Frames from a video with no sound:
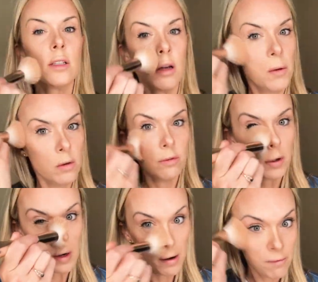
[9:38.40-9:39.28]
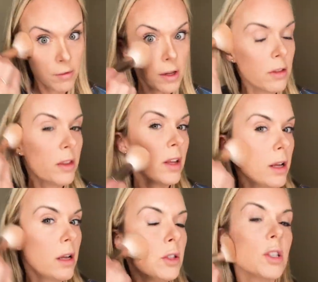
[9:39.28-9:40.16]
go over
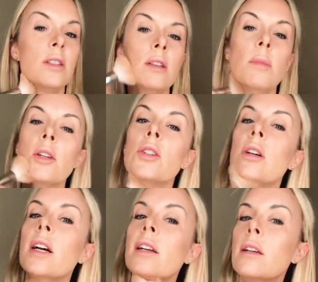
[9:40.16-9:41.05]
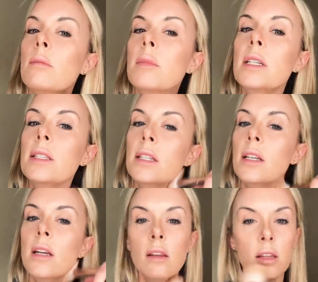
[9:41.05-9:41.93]
everything just to make sure I didn't miss
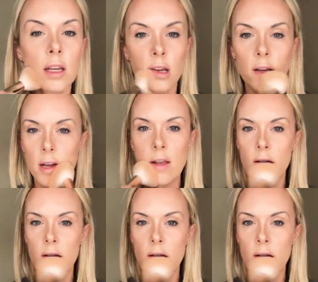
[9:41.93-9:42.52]
anything.